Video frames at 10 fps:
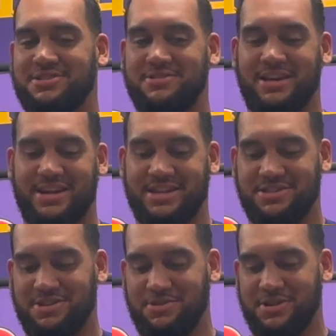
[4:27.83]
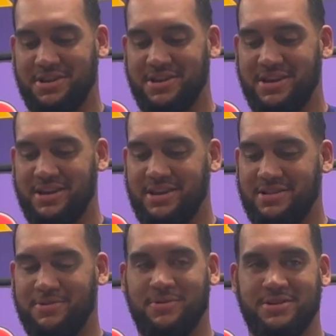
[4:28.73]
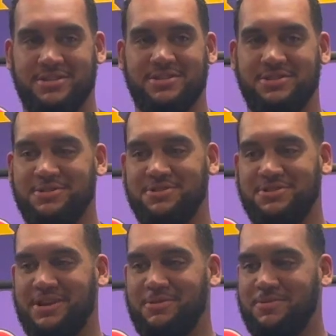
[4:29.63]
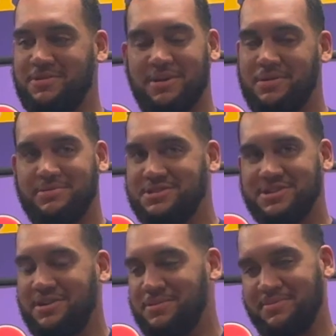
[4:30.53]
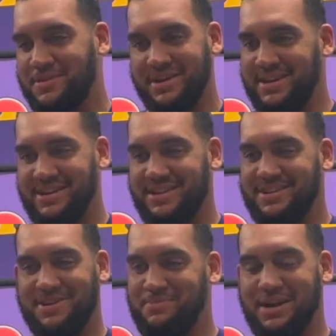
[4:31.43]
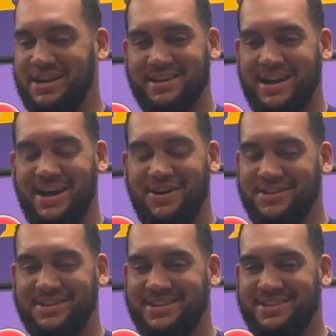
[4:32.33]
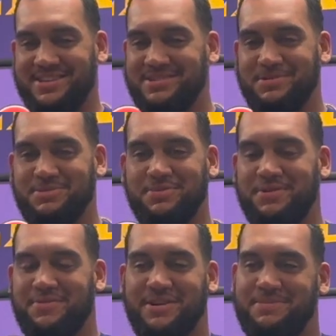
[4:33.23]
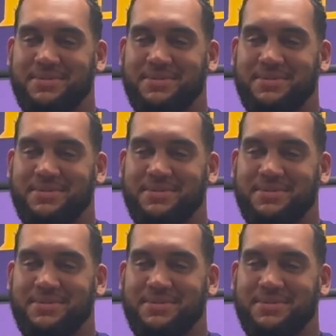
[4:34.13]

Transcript: So, like, as a unit, the ones and twos, like, we'll come up with something, you know, break it down, and then it's pretty fun.